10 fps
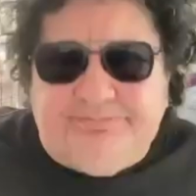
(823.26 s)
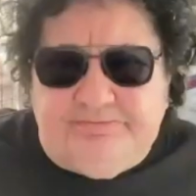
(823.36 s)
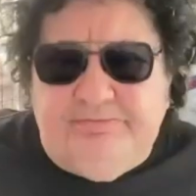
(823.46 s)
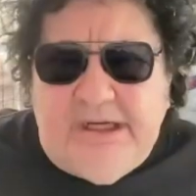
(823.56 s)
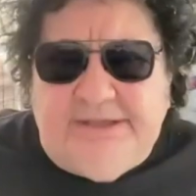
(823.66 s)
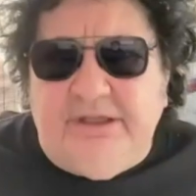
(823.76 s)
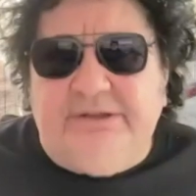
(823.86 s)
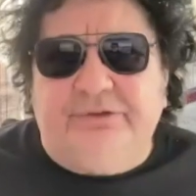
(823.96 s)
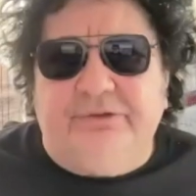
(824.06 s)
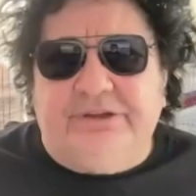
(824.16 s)
My
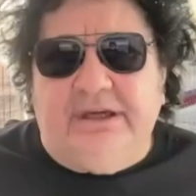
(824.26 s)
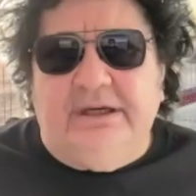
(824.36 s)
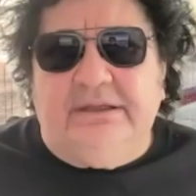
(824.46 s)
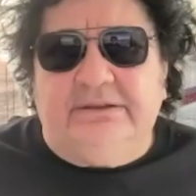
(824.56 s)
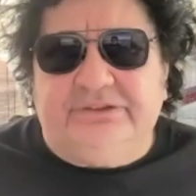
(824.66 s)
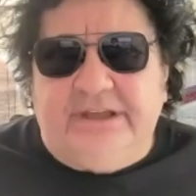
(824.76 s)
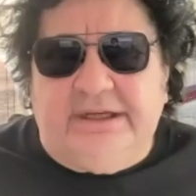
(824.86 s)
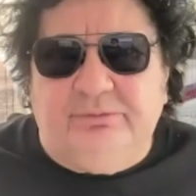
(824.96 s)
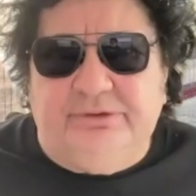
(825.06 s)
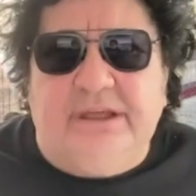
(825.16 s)
days with Doug
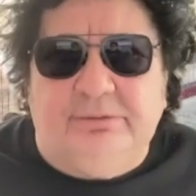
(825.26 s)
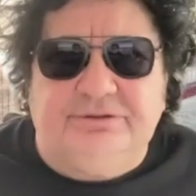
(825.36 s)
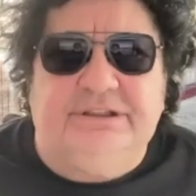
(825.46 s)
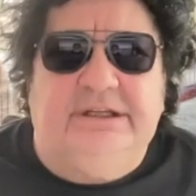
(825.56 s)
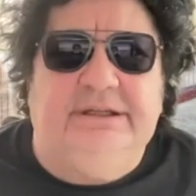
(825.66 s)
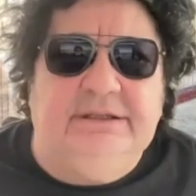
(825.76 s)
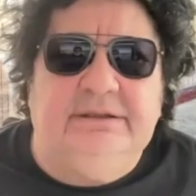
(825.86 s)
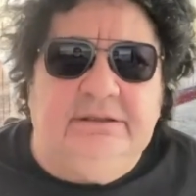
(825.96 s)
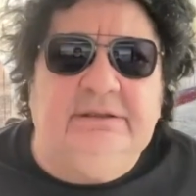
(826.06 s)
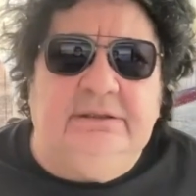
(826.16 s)
started with Double J,
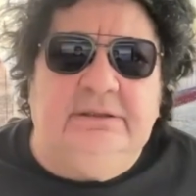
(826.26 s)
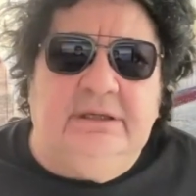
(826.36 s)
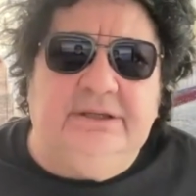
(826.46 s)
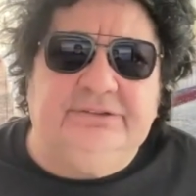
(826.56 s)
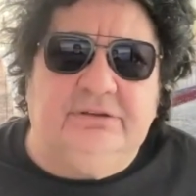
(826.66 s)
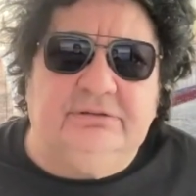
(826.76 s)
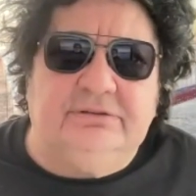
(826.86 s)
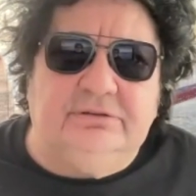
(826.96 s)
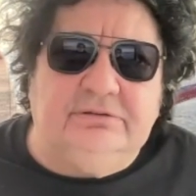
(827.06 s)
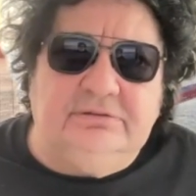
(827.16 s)
as I
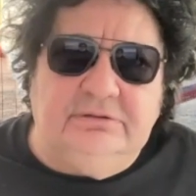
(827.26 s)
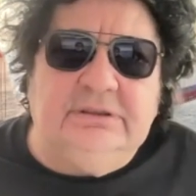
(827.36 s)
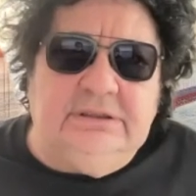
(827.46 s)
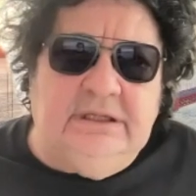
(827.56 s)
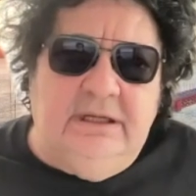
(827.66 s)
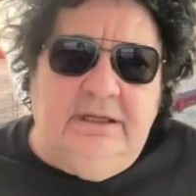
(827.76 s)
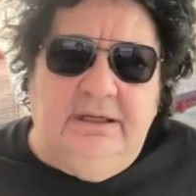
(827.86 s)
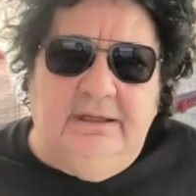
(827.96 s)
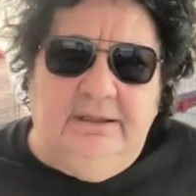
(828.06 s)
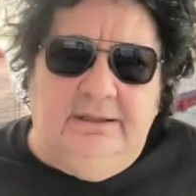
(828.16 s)
recall. And
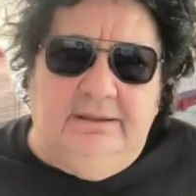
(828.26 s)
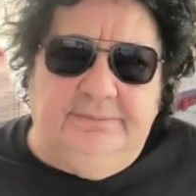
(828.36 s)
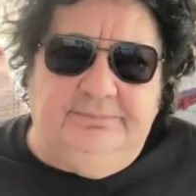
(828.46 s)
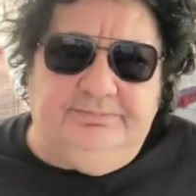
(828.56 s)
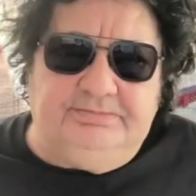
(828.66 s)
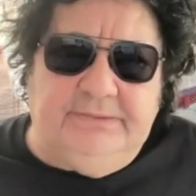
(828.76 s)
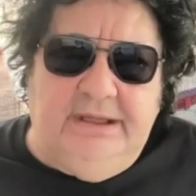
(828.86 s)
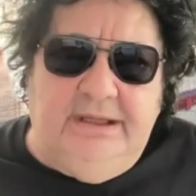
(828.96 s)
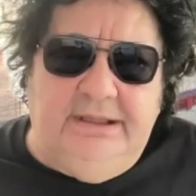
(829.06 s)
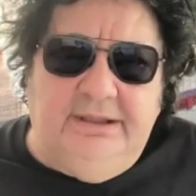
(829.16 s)

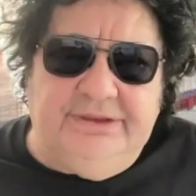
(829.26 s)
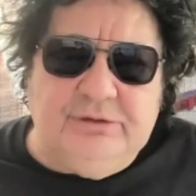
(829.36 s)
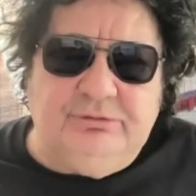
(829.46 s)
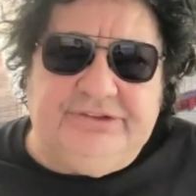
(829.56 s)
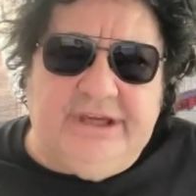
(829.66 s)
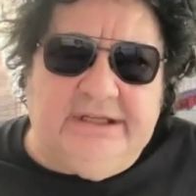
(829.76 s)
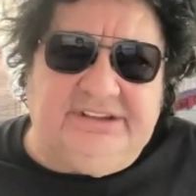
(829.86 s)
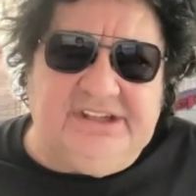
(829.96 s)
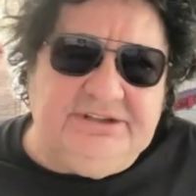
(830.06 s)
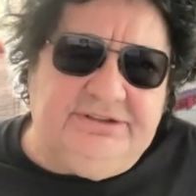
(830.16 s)
I think it was Doug
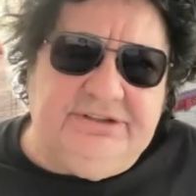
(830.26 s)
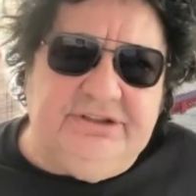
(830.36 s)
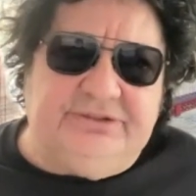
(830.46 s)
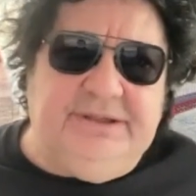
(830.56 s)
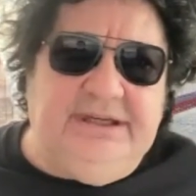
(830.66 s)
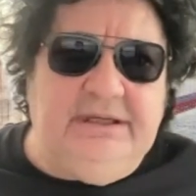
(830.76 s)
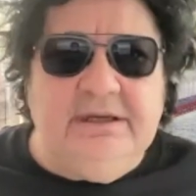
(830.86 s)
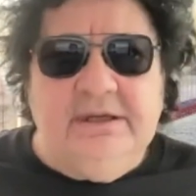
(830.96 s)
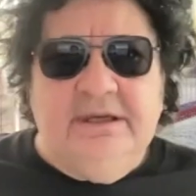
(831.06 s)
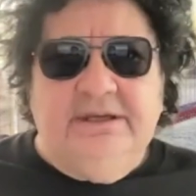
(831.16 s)
that introduced me
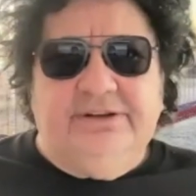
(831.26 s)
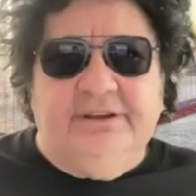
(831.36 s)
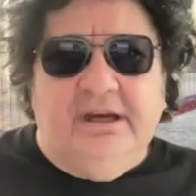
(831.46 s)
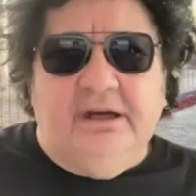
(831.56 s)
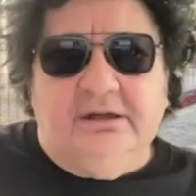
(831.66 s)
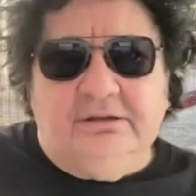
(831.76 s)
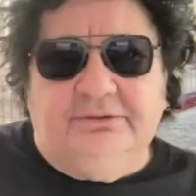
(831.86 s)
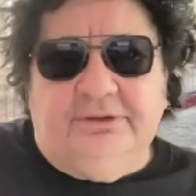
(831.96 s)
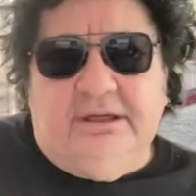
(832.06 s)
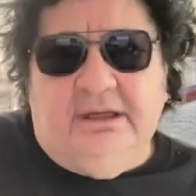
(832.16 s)
to the
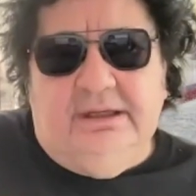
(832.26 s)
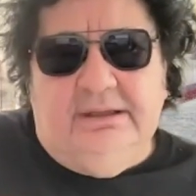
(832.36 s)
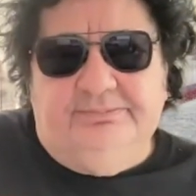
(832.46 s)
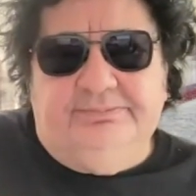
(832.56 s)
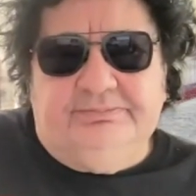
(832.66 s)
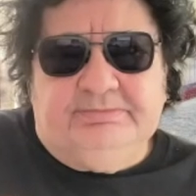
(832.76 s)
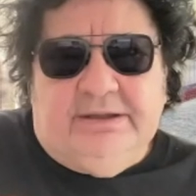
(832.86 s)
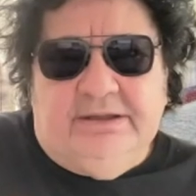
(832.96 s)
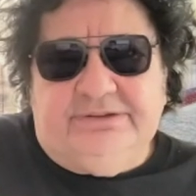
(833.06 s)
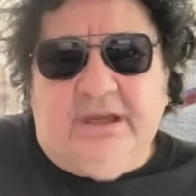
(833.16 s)
whole
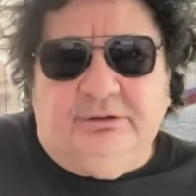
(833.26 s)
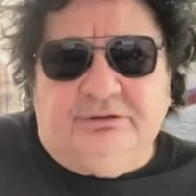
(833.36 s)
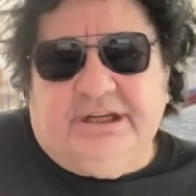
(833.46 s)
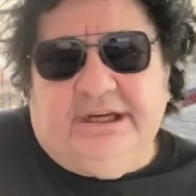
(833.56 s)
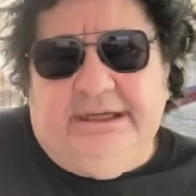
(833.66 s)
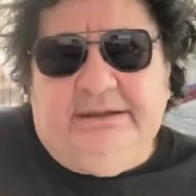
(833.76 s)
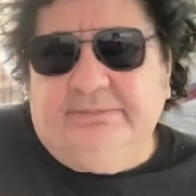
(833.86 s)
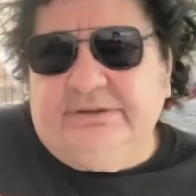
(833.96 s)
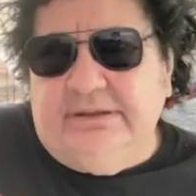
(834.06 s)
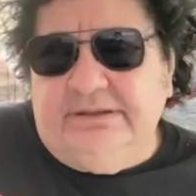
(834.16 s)
Double
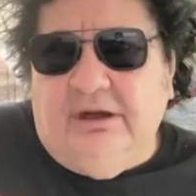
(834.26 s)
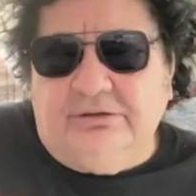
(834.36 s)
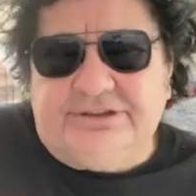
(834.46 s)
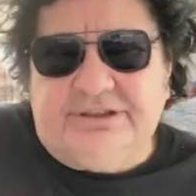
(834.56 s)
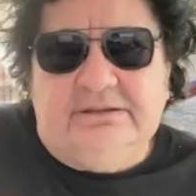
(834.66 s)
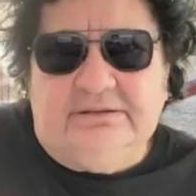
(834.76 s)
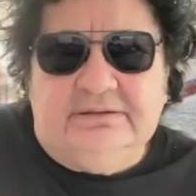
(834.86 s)
J culture.